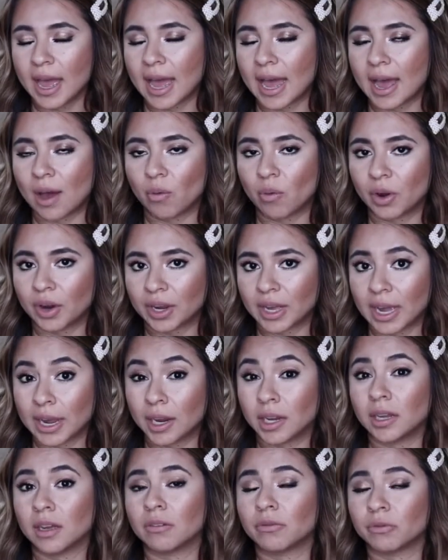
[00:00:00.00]
At work,
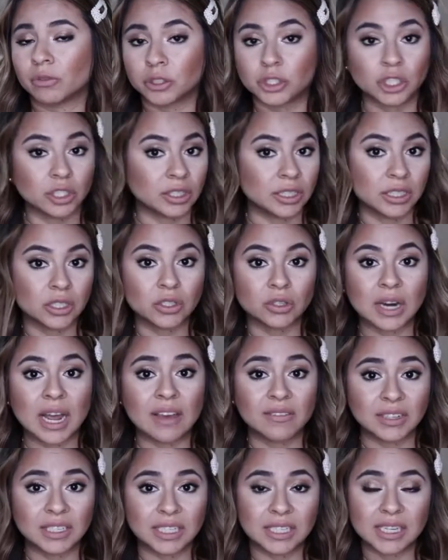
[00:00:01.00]
I unfortunately don't
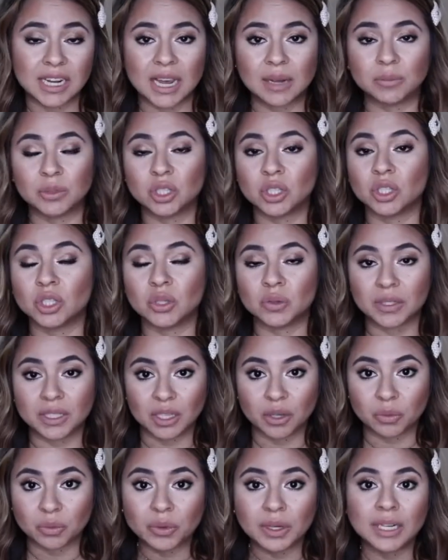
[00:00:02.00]
have any time to do
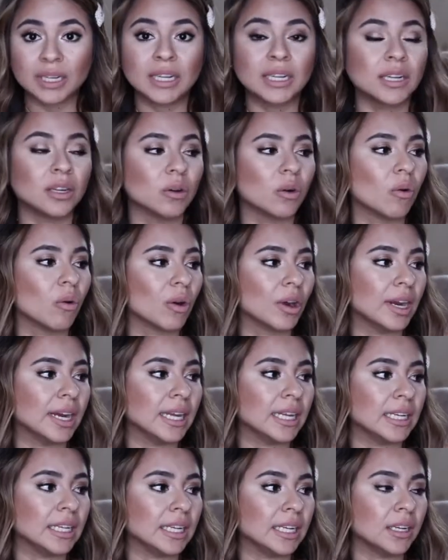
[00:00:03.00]
any reading or
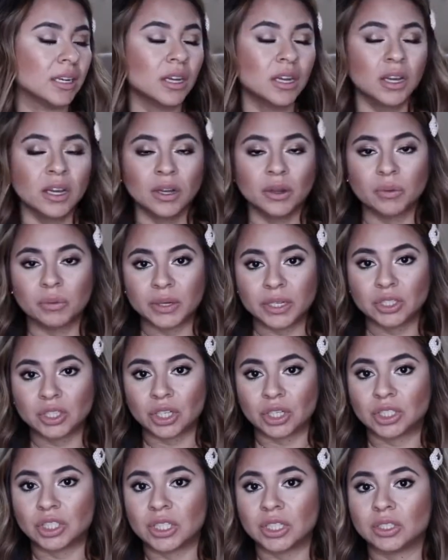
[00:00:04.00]
any
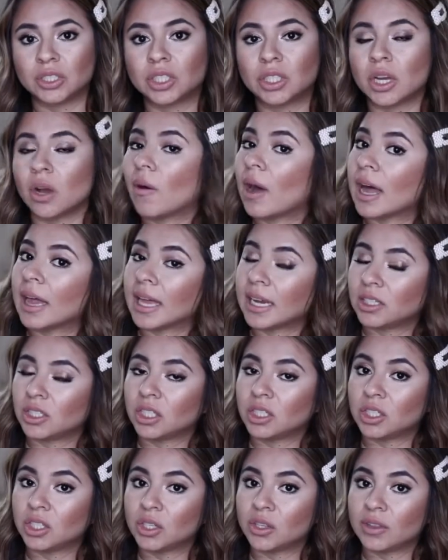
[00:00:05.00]
researching, so I like
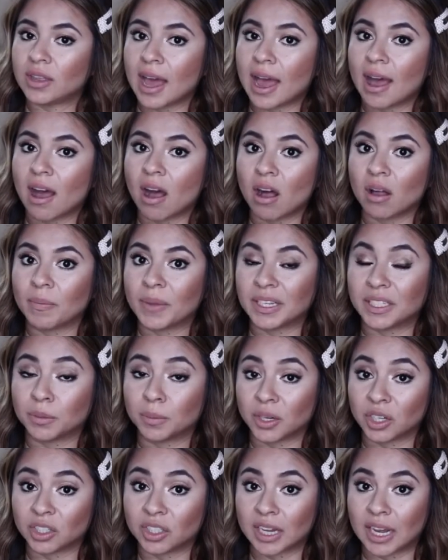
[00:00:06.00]
to do that on my
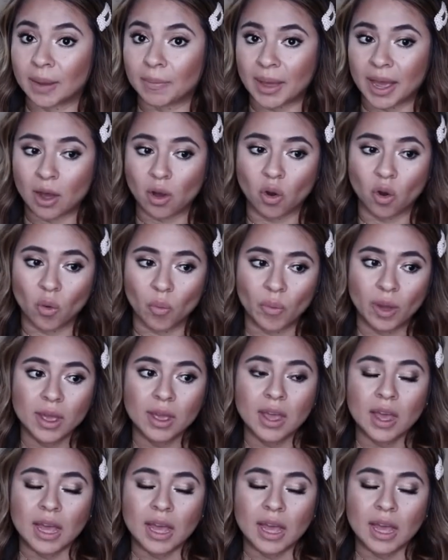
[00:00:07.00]
spare time at home.